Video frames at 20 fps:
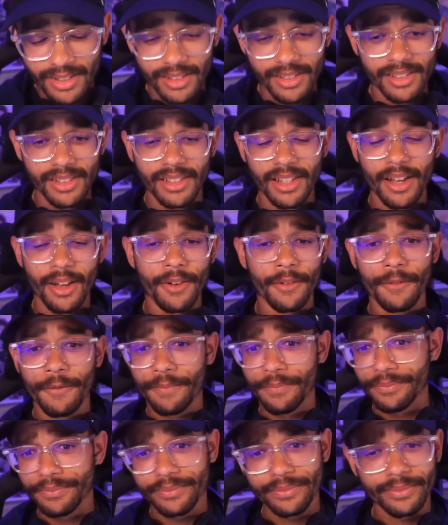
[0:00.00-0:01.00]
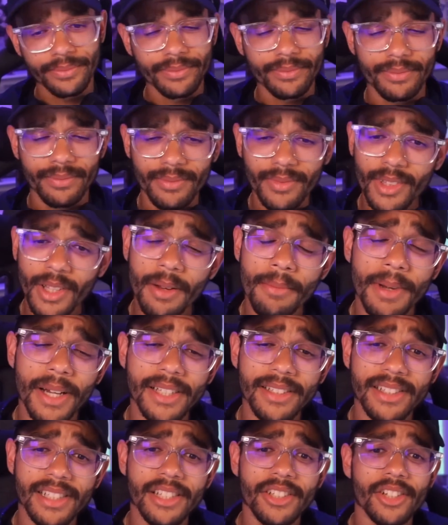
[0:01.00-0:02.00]
and stuff
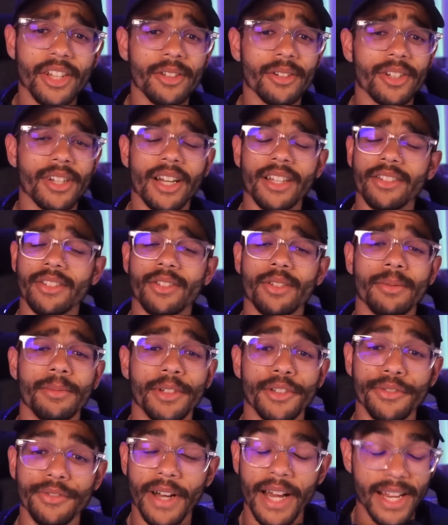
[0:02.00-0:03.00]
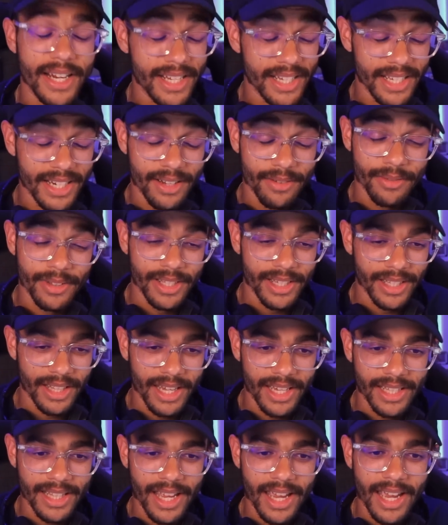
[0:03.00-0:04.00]
amongst each other causes so much fighting and everything
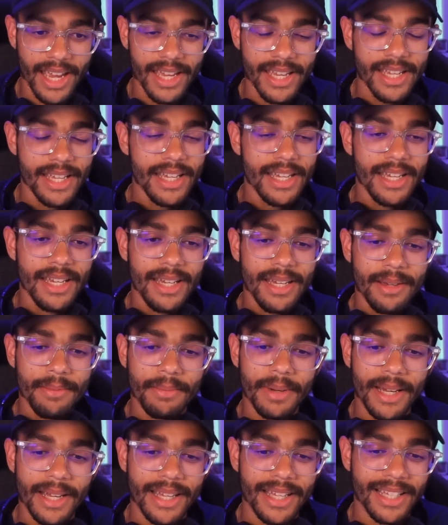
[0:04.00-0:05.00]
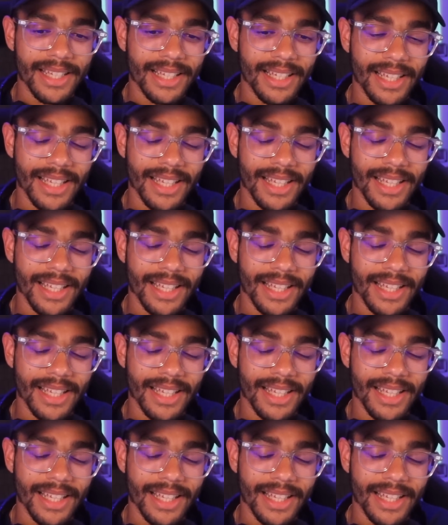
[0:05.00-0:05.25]
like that. But